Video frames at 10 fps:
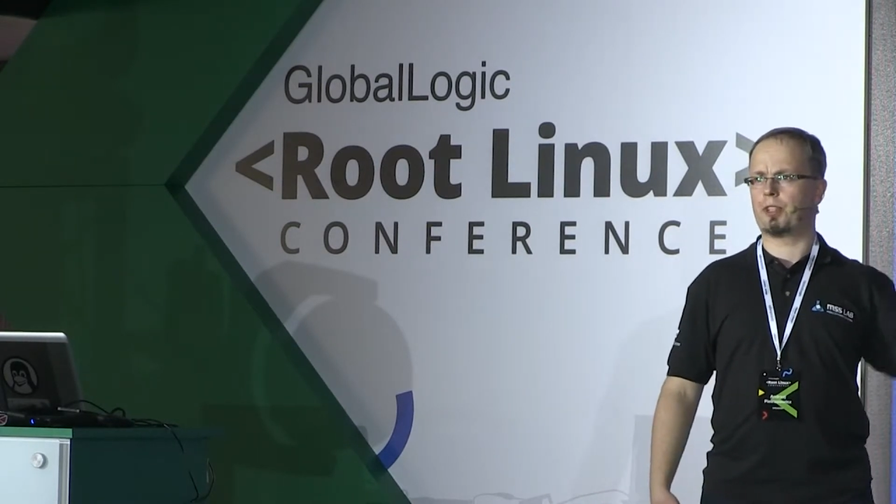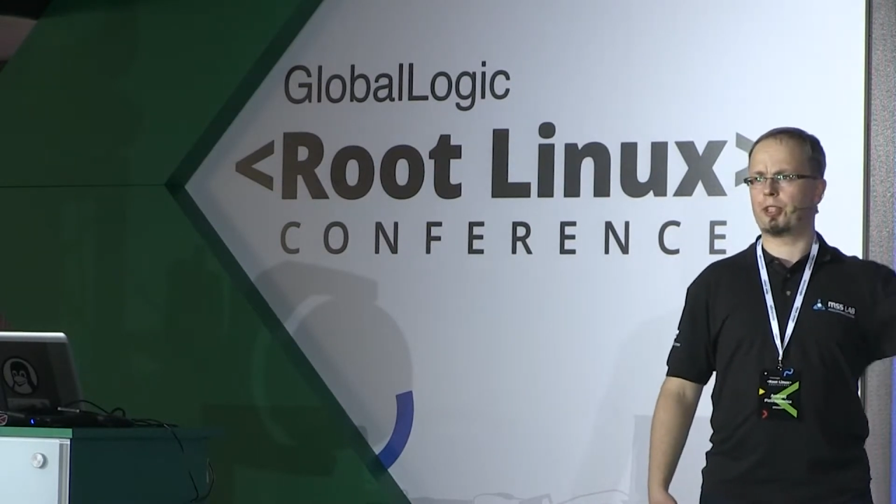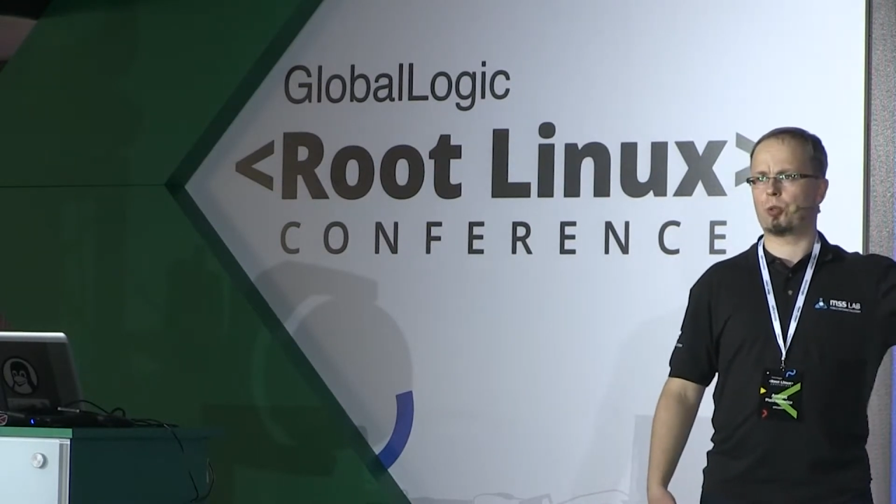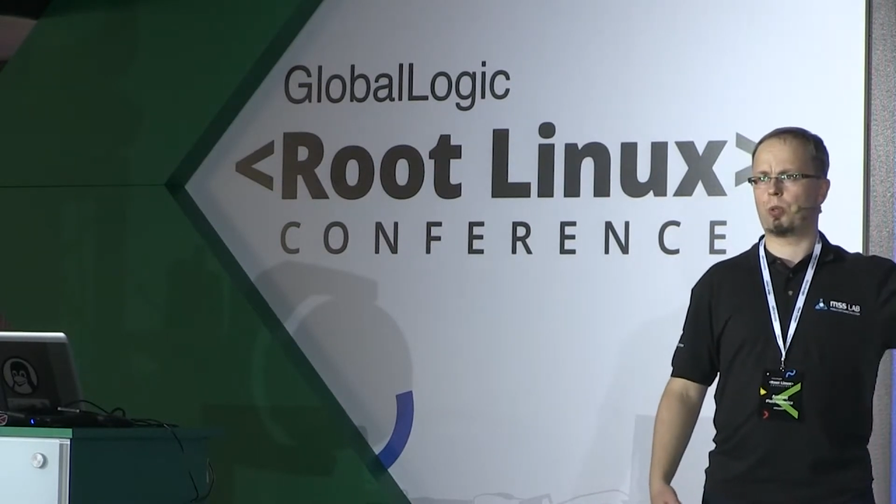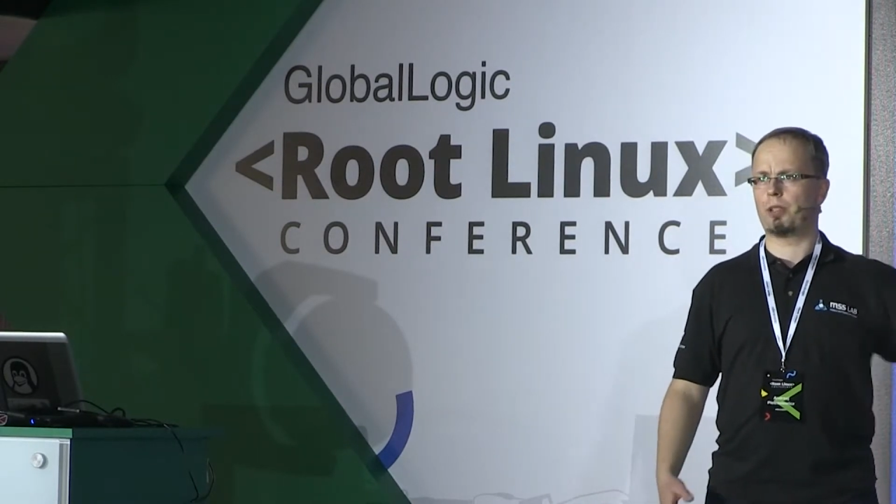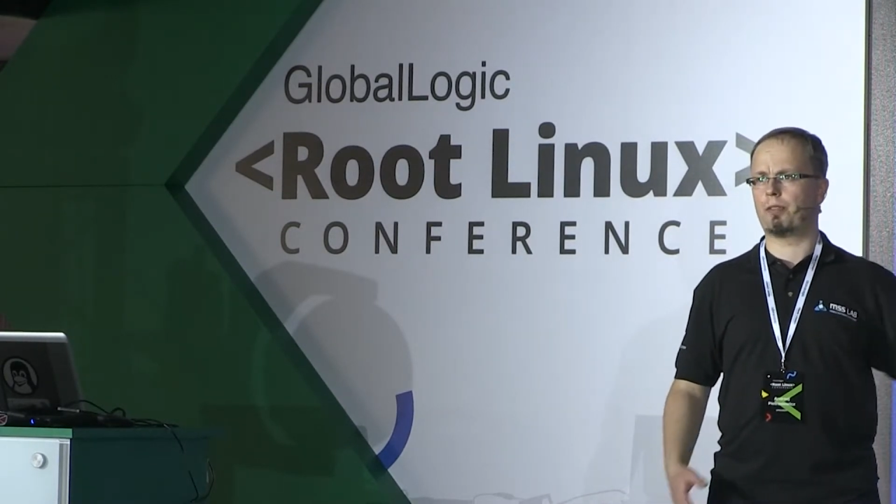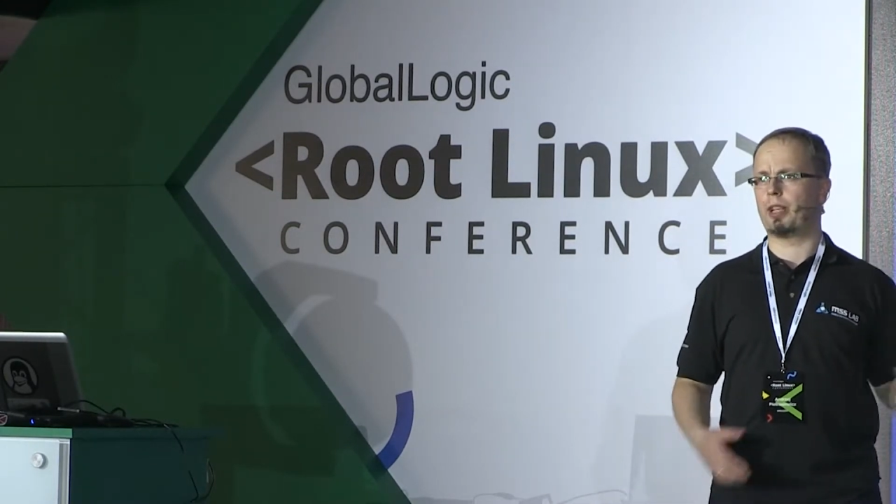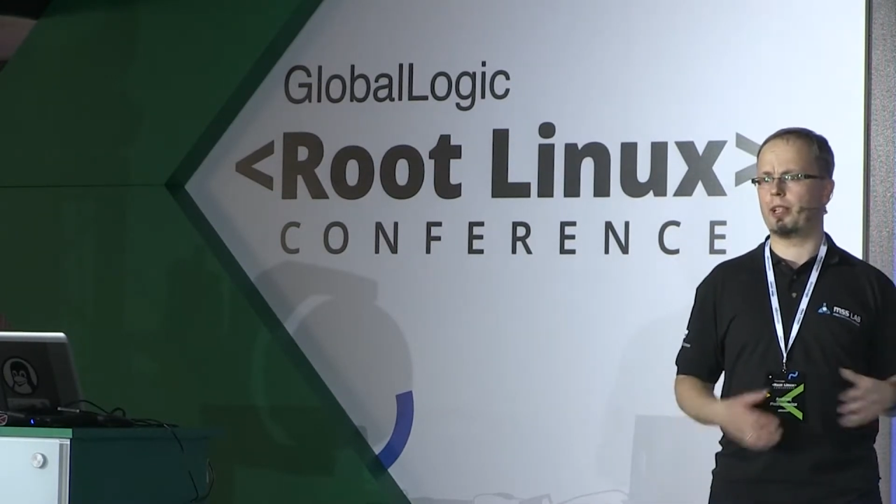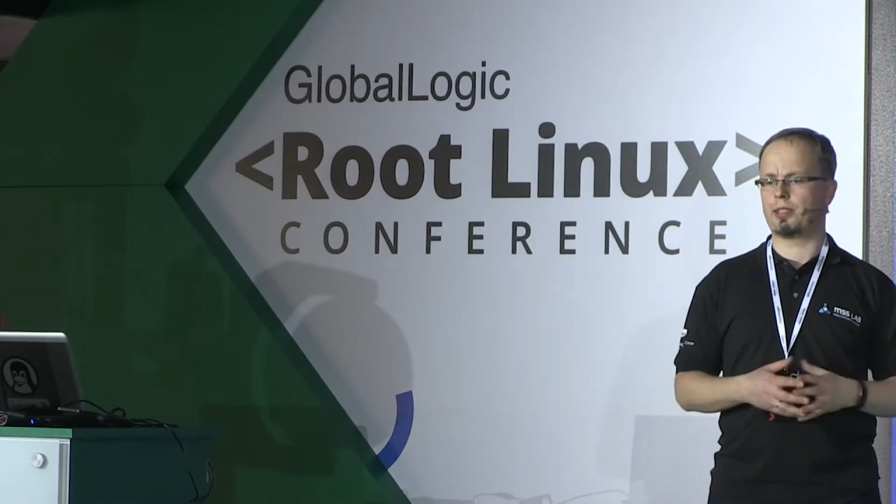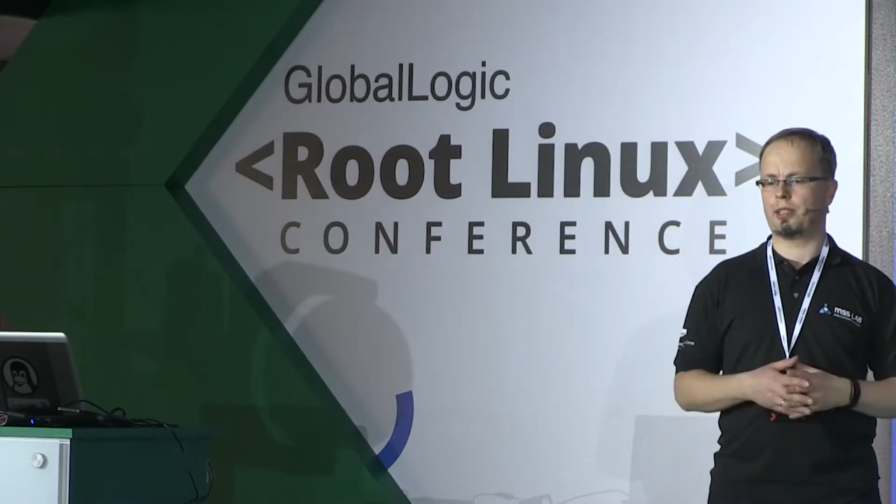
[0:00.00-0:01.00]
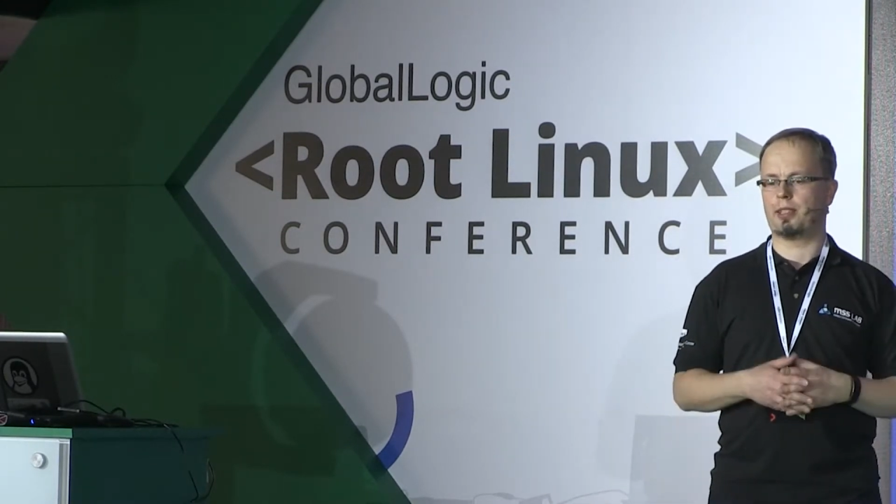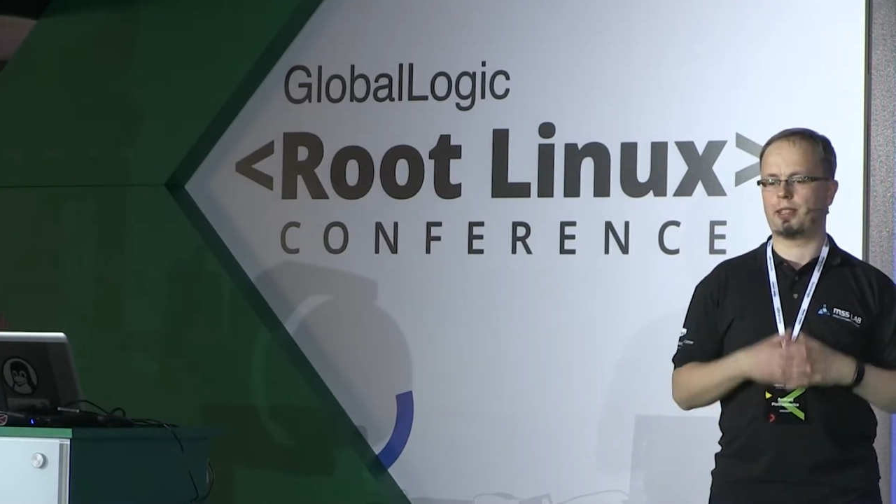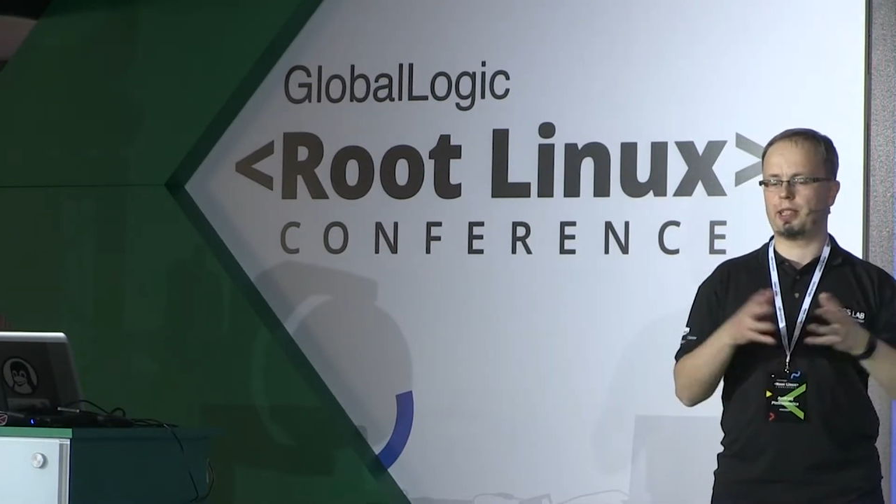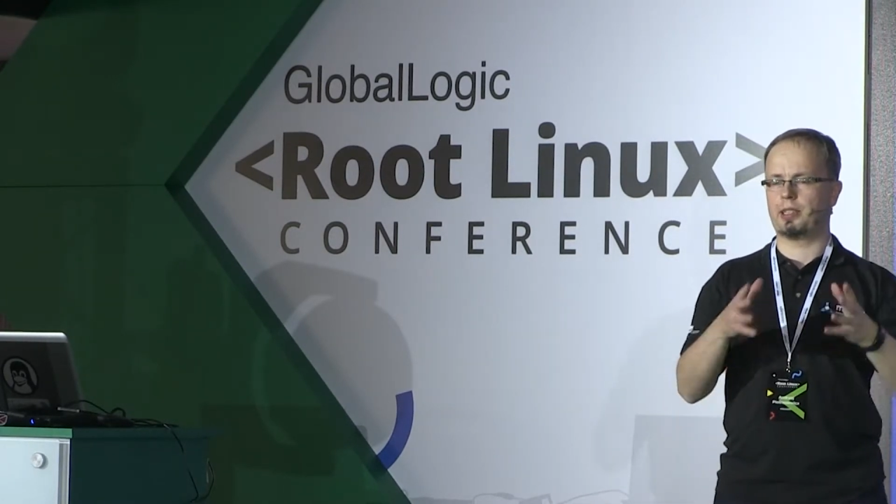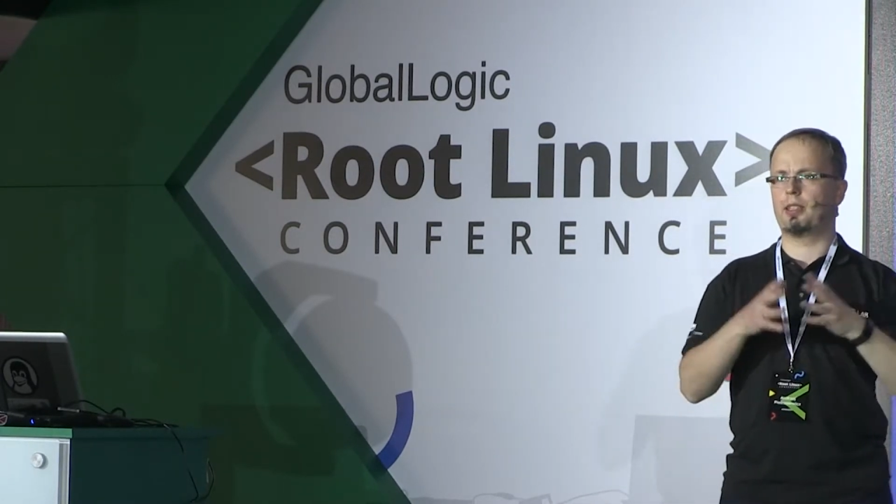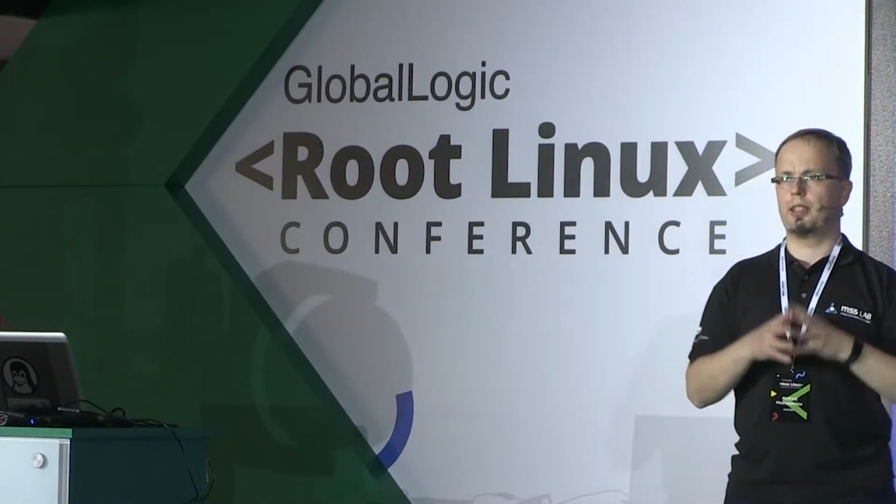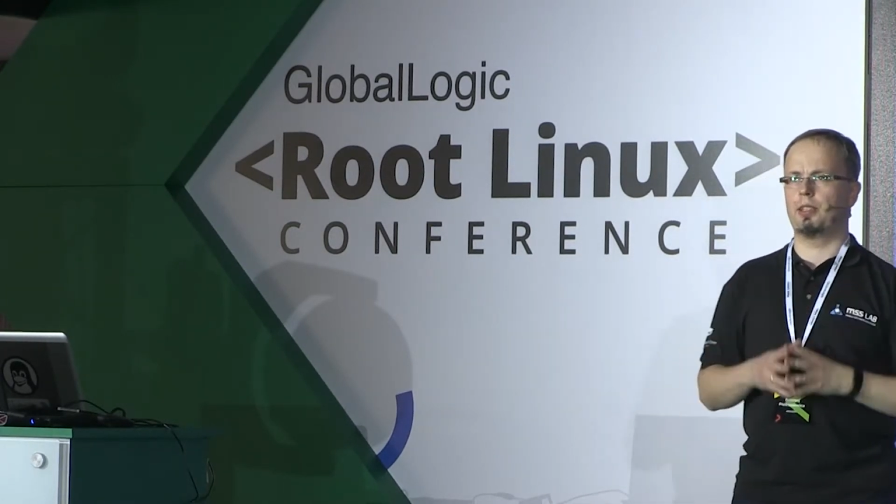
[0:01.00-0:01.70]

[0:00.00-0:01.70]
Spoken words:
virtual files inside